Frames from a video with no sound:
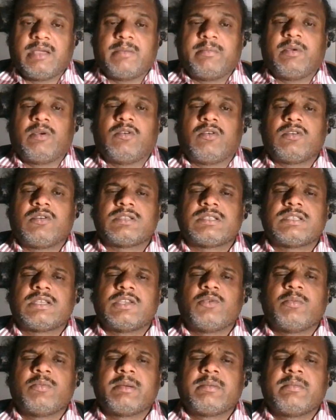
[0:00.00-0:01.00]
because
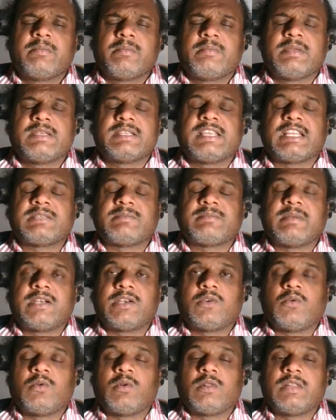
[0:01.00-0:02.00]
human businessman
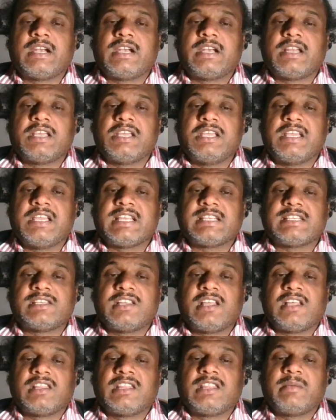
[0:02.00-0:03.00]
told that he has
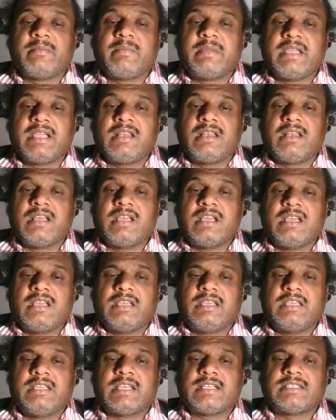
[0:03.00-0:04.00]
done the mail,
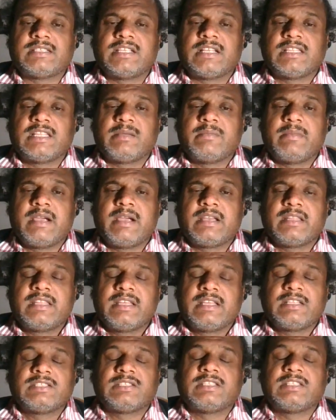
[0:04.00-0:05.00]
he has done the bad
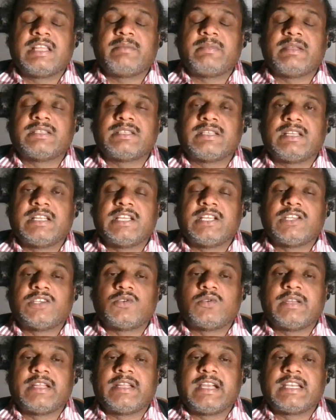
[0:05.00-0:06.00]
thing, then basically he
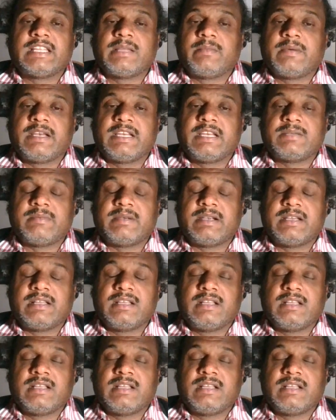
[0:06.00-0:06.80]
should get the punishment.